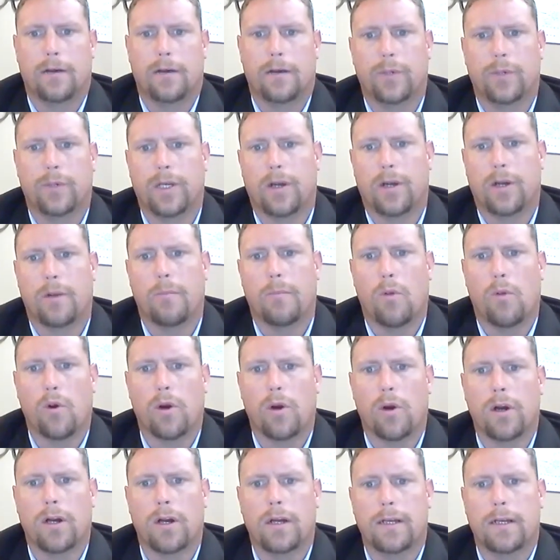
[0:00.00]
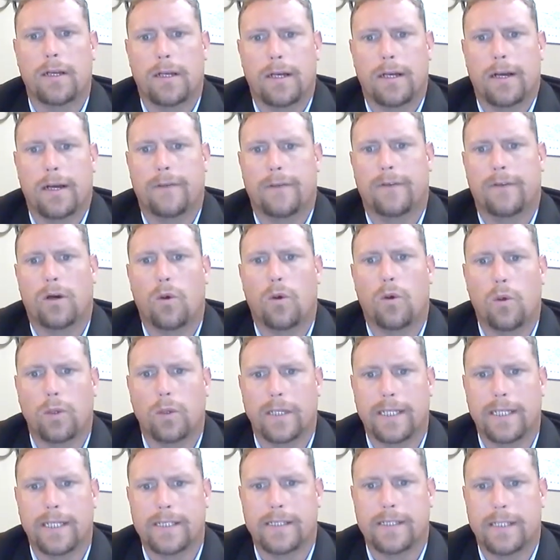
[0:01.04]
We are more of a
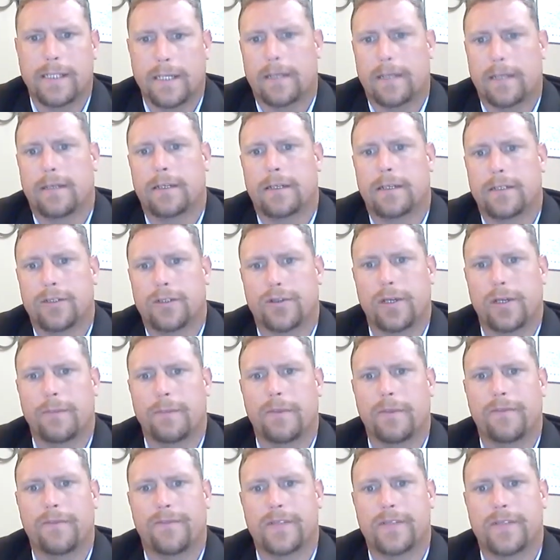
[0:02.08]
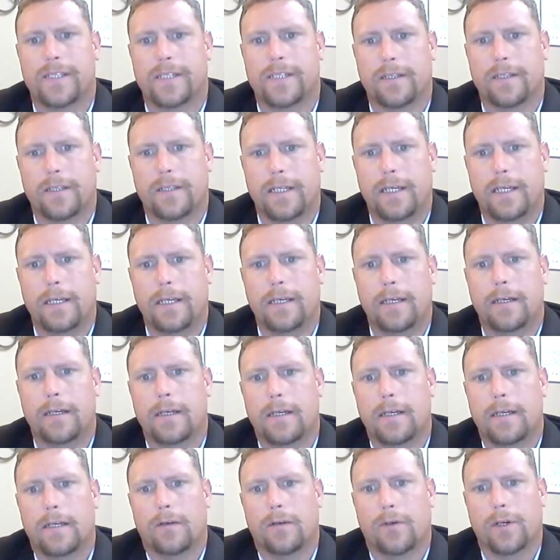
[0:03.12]
holistic treatment facility.
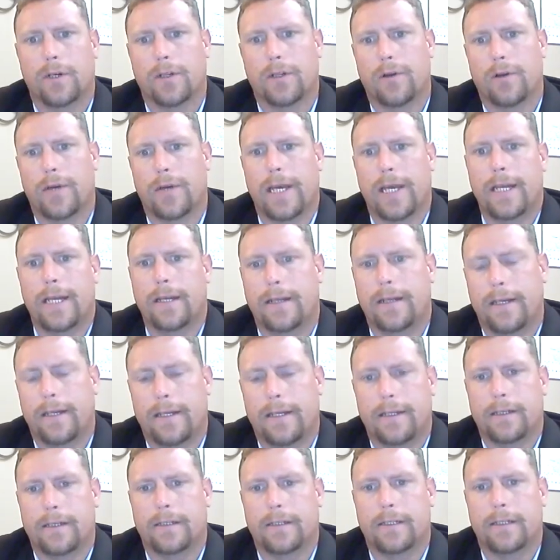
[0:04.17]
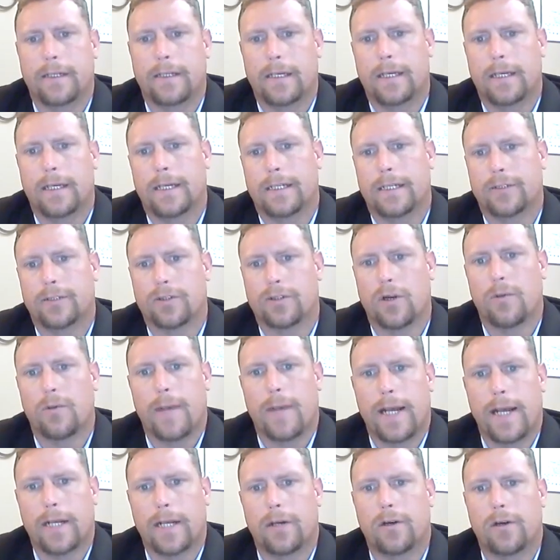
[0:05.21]
We're located in Jerome,
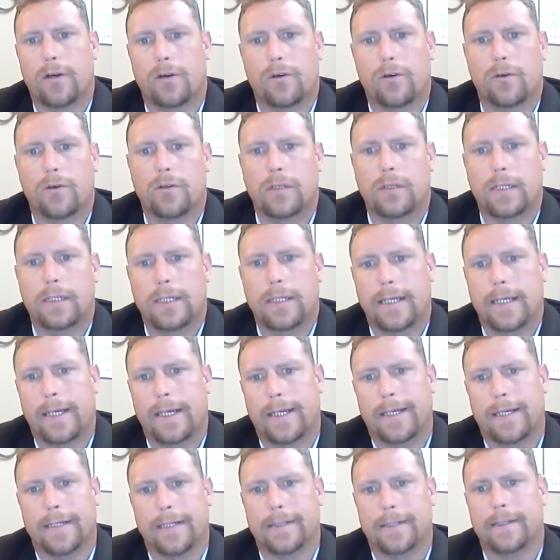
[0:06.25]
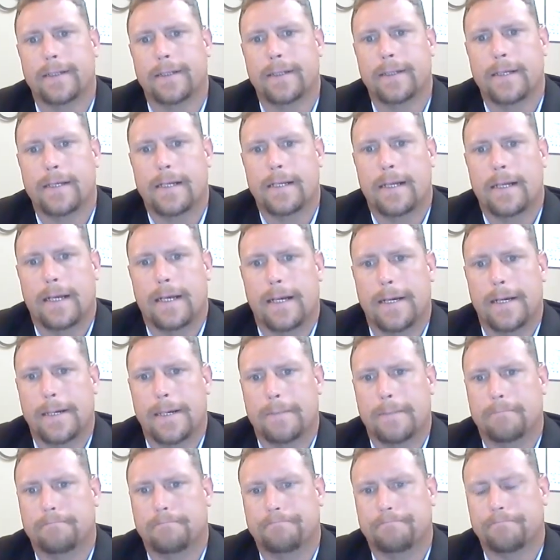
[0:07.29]
Idaho, and
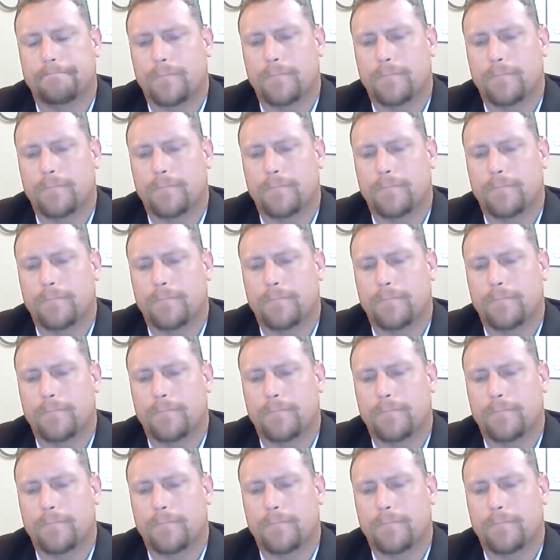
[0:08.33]
um,